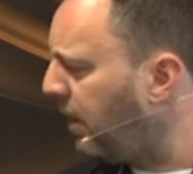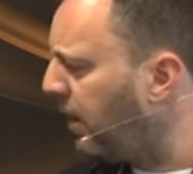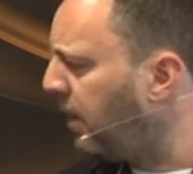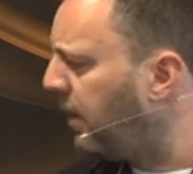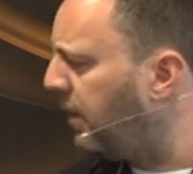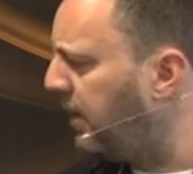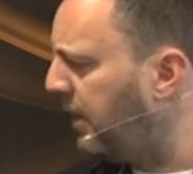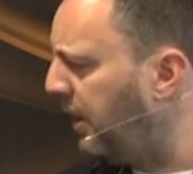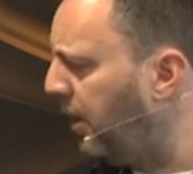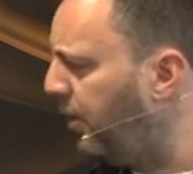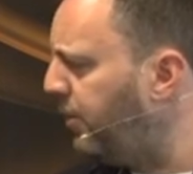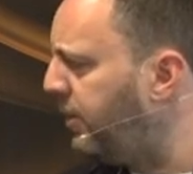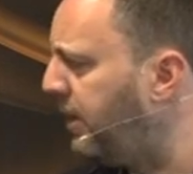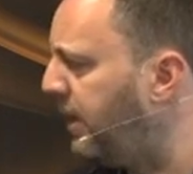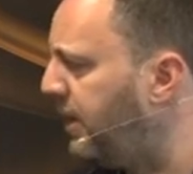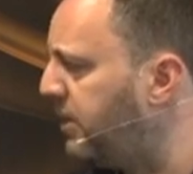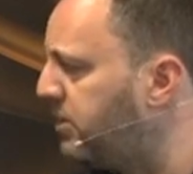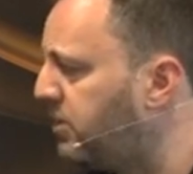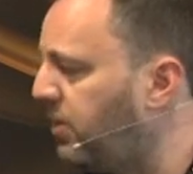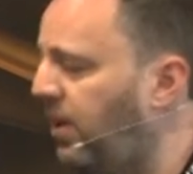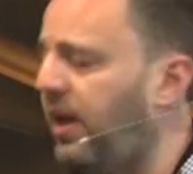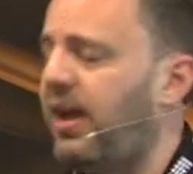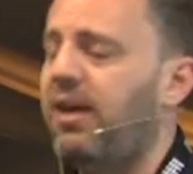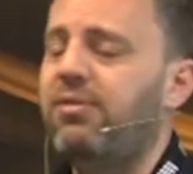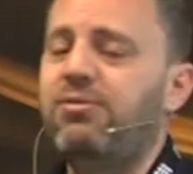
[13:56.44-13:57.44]

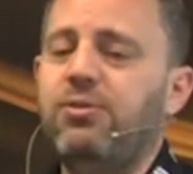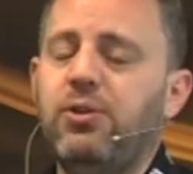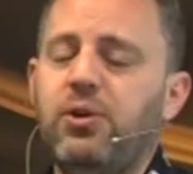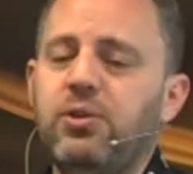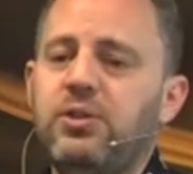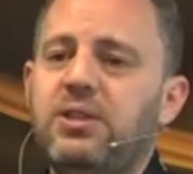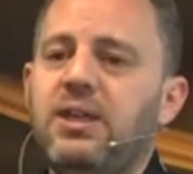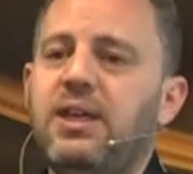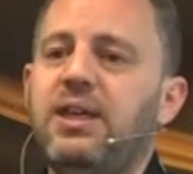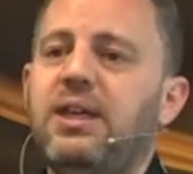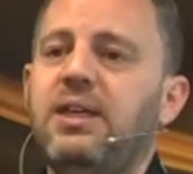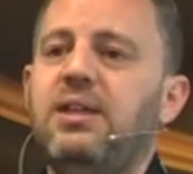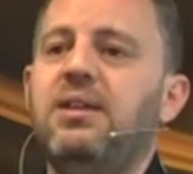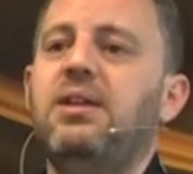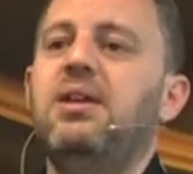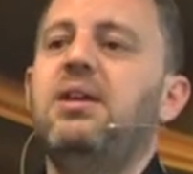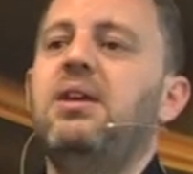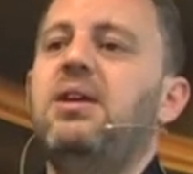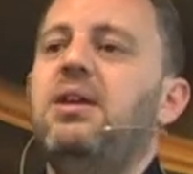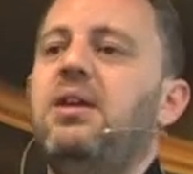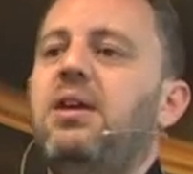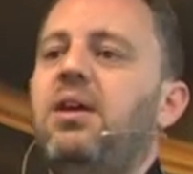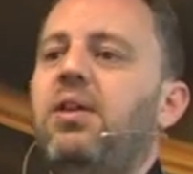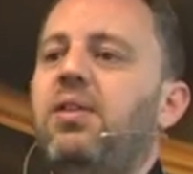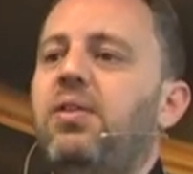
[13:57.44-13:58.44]
loadings on Air 14
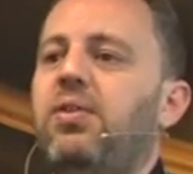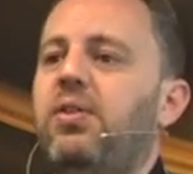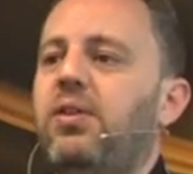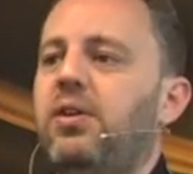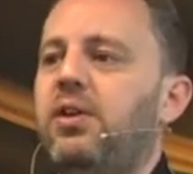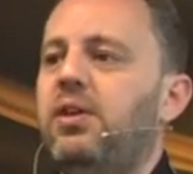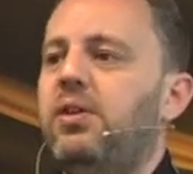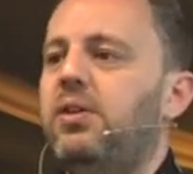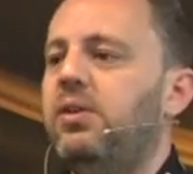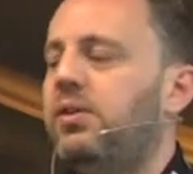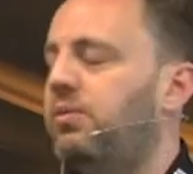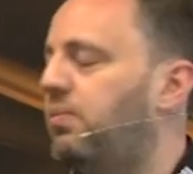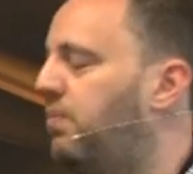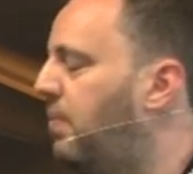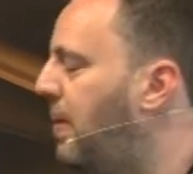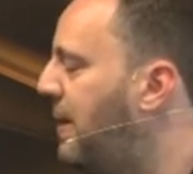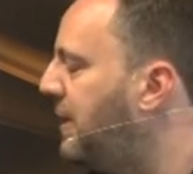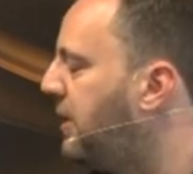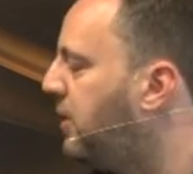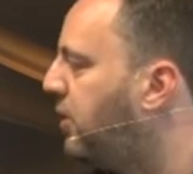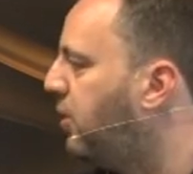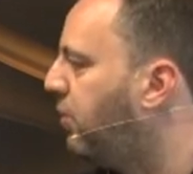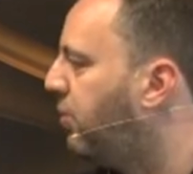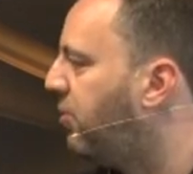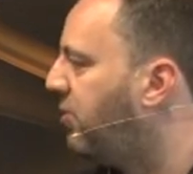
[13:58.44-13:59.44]
that
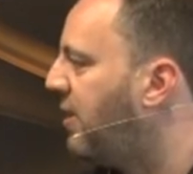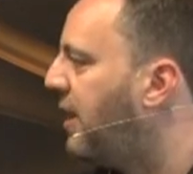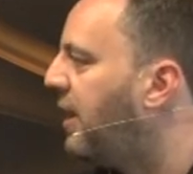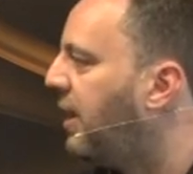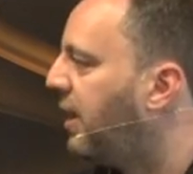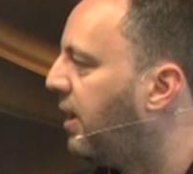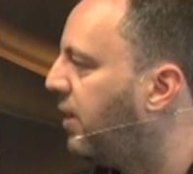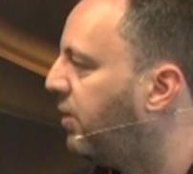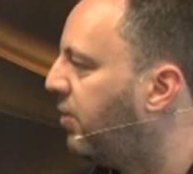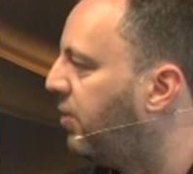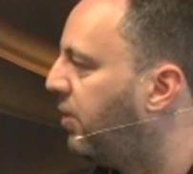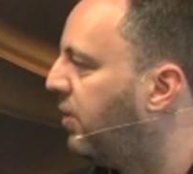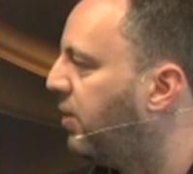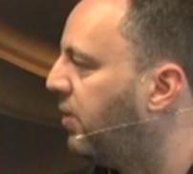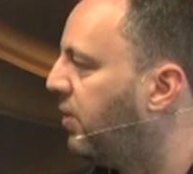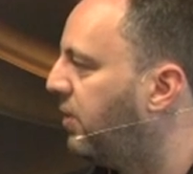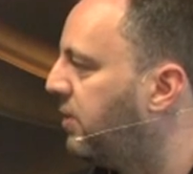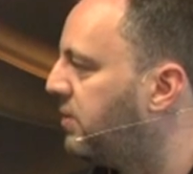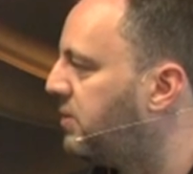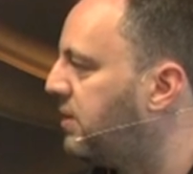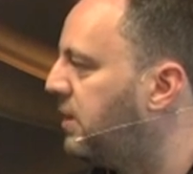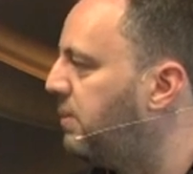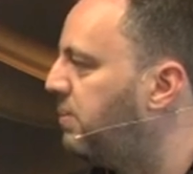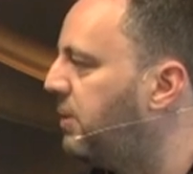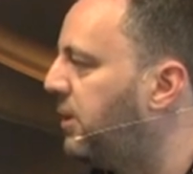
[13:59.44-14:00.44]
make you think that
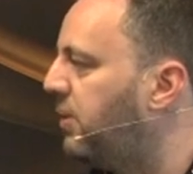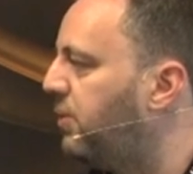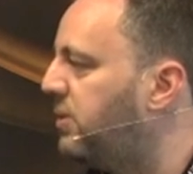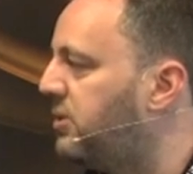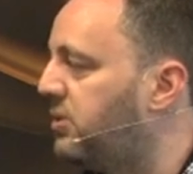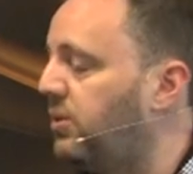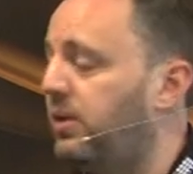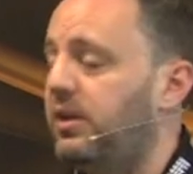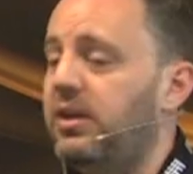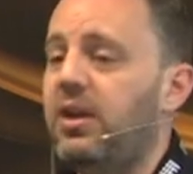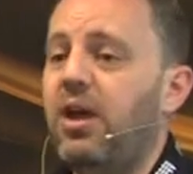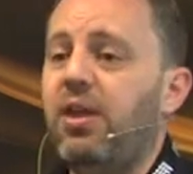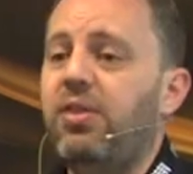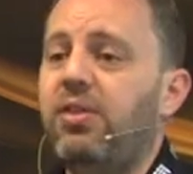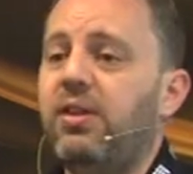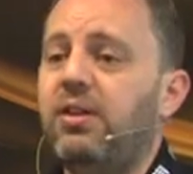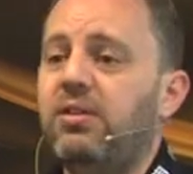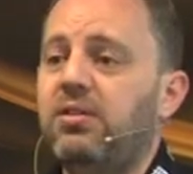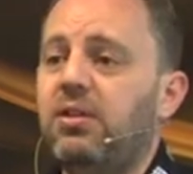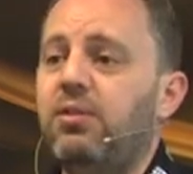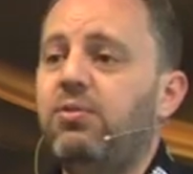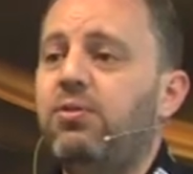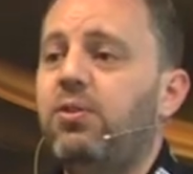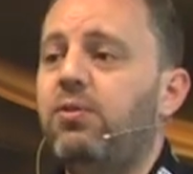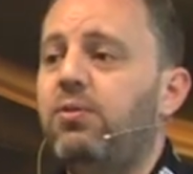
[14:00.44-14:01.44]
the CPU is doing nothing.
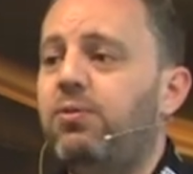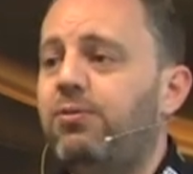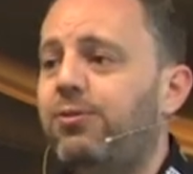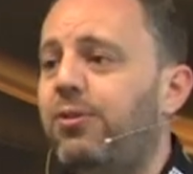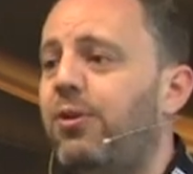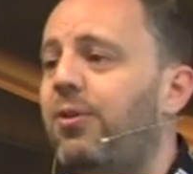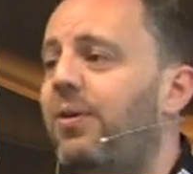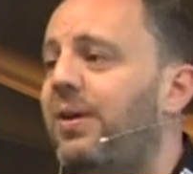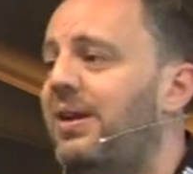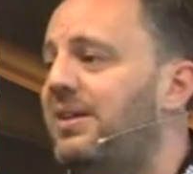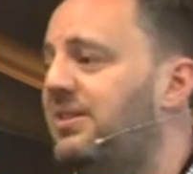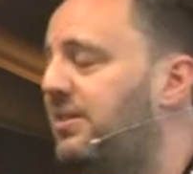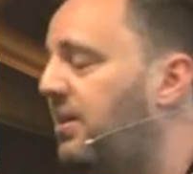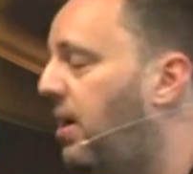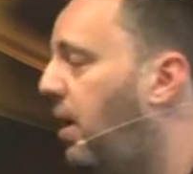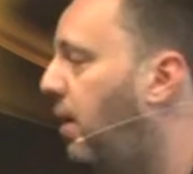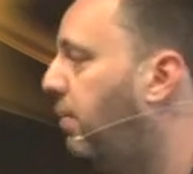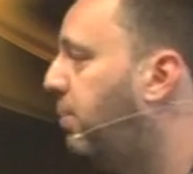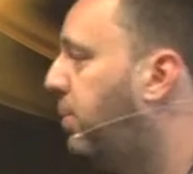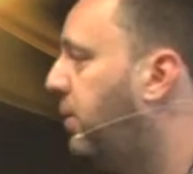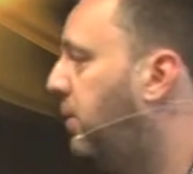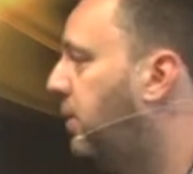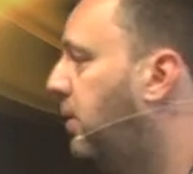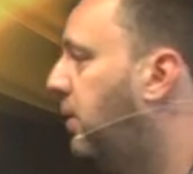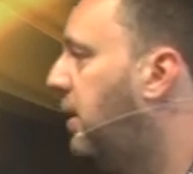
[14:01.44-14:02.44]
So for
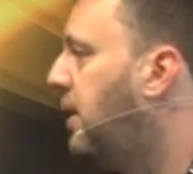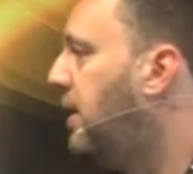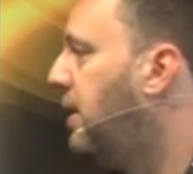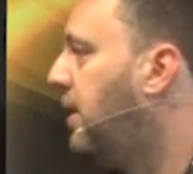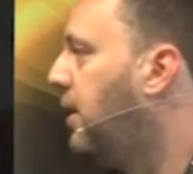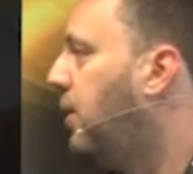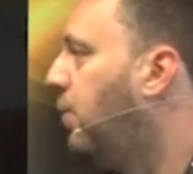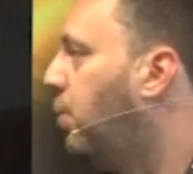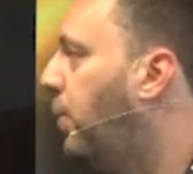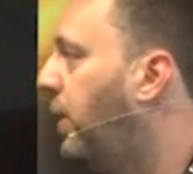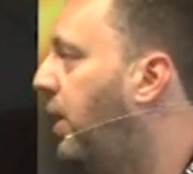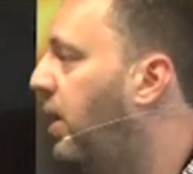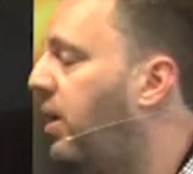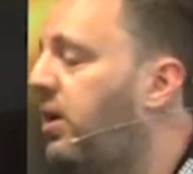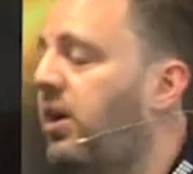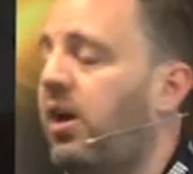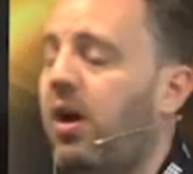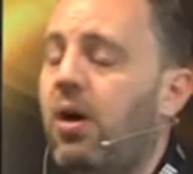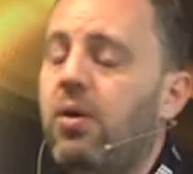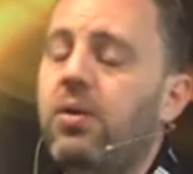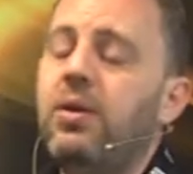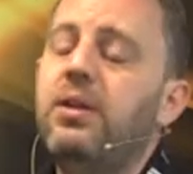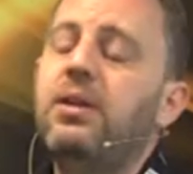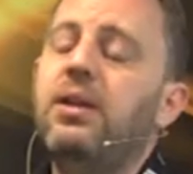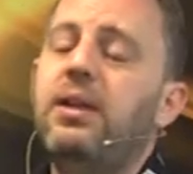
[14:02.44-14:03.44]
example, we are
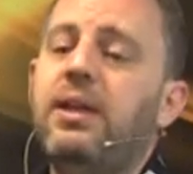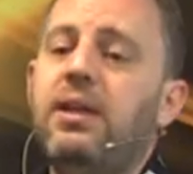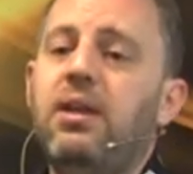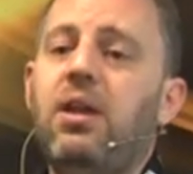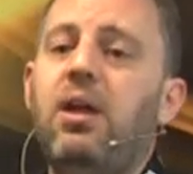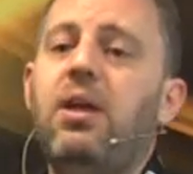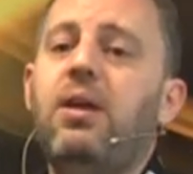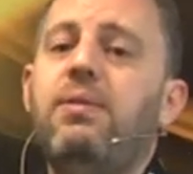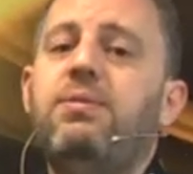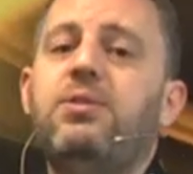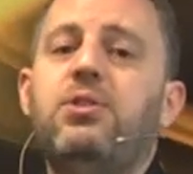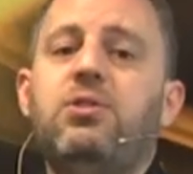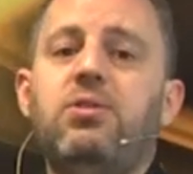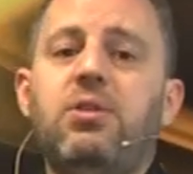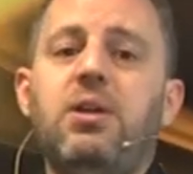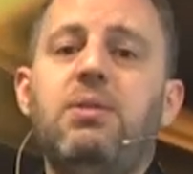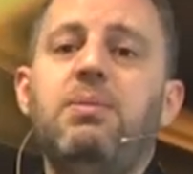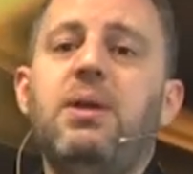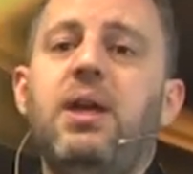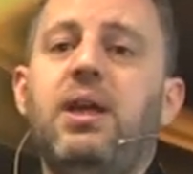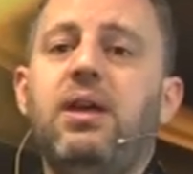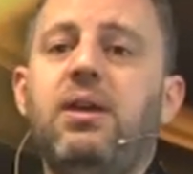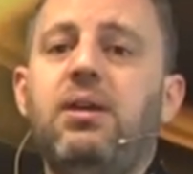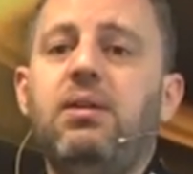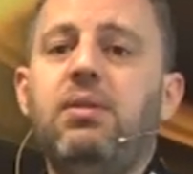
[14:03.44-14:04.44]
currently live
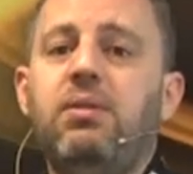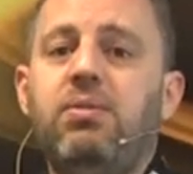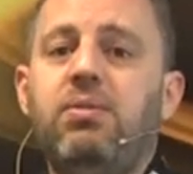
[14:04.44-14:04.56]
streaming